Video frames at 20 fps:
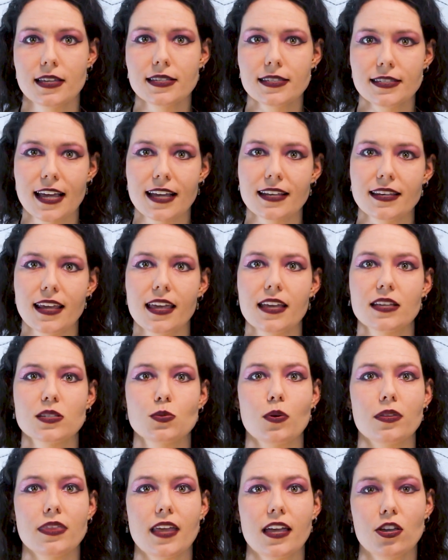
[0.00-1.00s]
This technique is
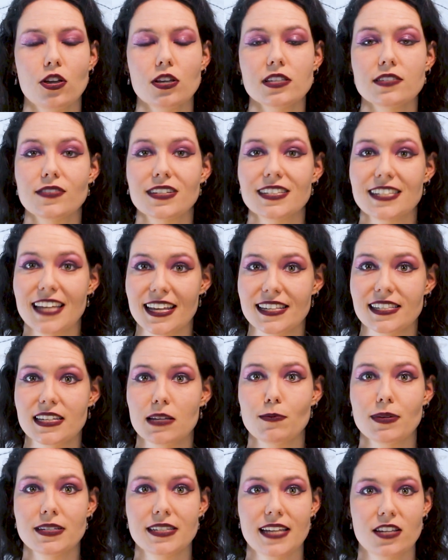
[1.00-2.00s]
what they use for
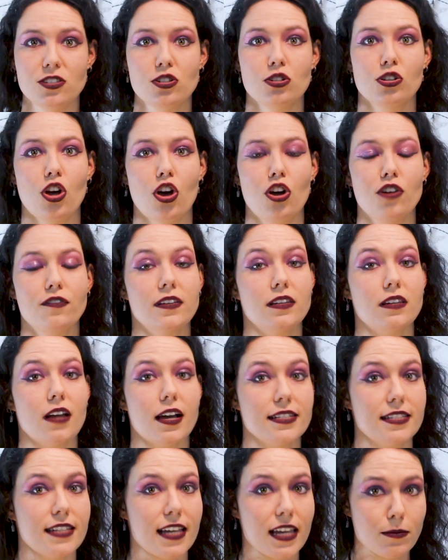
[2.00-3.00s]
testing potential
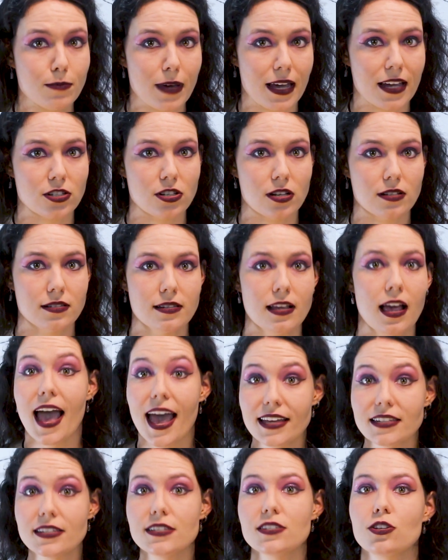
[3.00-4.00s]
COVID-19 patients
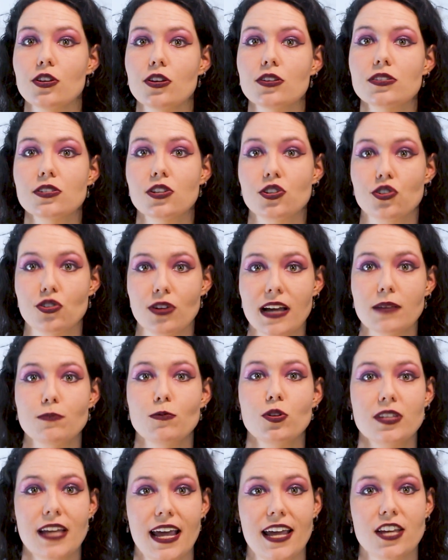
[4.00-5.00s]
and is used to track
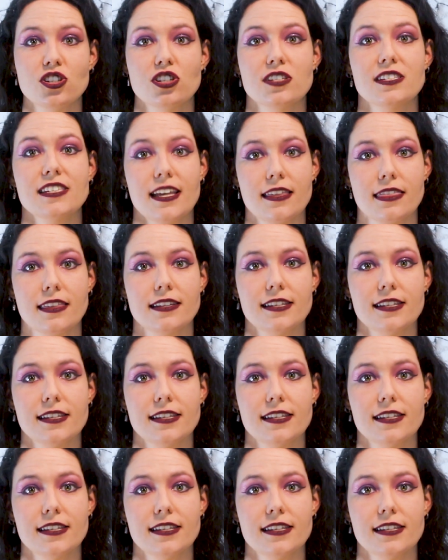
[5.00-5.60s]
mutations in the